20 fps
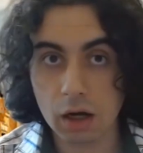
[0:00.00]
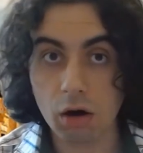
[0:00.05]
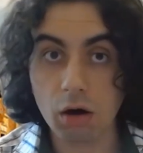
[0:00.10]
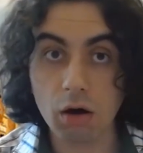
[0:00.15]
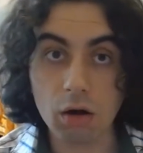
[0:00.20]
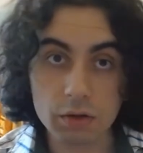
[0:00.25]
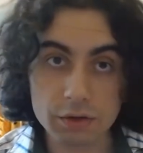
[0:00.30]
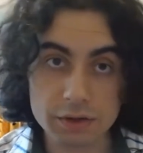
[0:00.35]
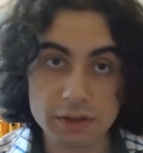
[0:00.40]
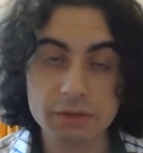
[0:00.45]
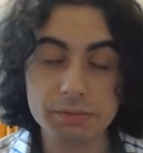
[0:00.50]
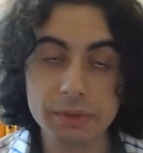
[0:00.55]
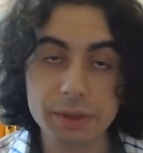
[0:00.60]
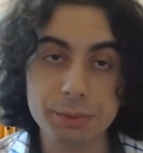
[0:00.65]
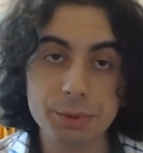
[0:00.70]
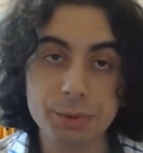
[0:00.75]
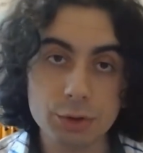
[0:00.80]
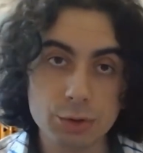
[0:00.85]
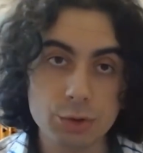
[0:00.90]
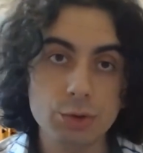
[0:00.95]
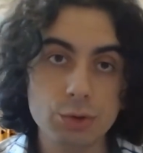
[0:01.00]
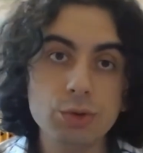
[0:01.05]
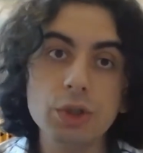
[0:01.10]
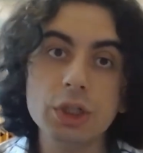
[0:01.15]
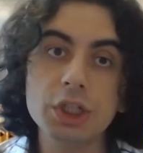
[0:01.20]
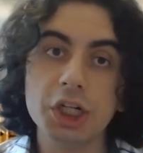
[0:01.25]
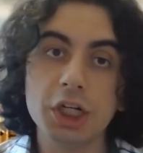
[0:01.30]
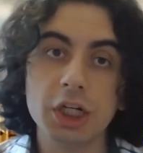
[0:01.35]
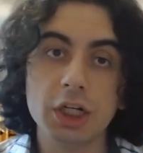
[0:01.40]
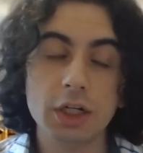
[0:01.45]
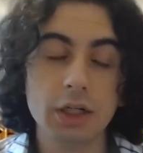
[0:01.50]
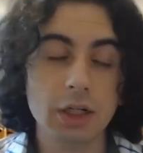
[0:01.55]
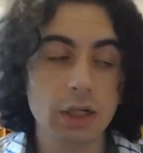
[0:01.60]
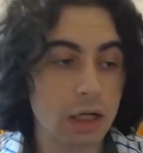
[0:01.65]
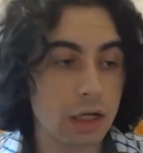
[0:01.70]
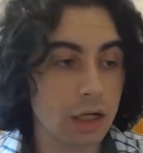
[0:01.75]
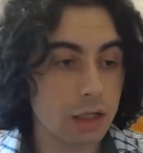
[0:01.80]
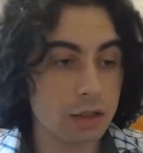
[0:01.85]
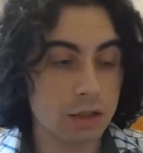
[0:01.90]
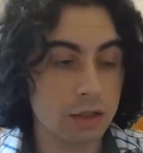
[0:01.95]
All these people do share,
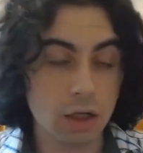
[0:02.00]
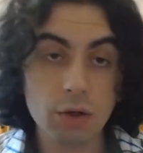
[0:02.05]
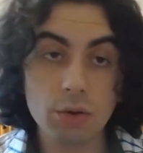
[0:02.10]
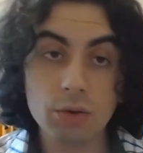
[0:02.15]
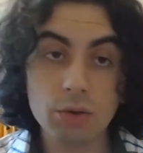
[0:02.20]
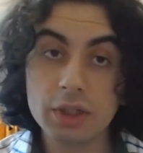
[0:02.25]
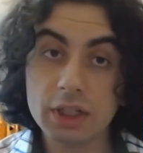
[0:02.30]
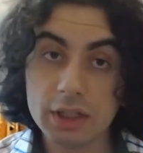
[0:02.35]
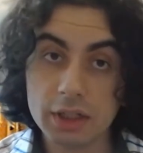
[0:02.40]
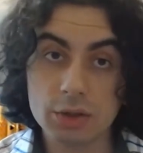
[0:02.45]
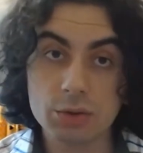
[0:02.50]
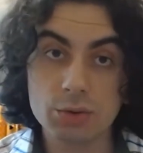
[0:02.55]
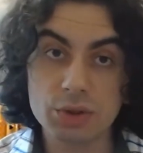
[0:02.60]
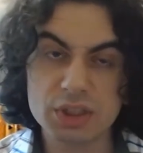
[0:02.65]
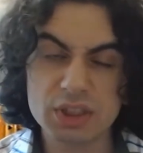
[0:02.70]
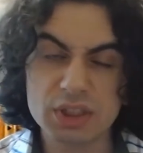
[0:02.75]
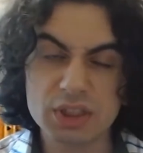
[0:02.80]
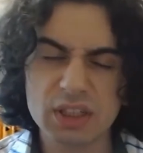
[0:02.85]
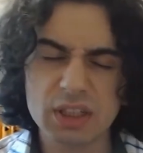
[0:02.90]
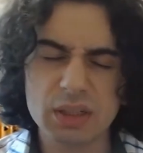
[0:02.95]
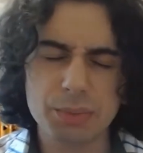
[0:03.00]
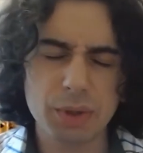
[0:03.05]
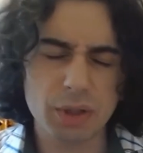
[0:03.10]
not only linguistically,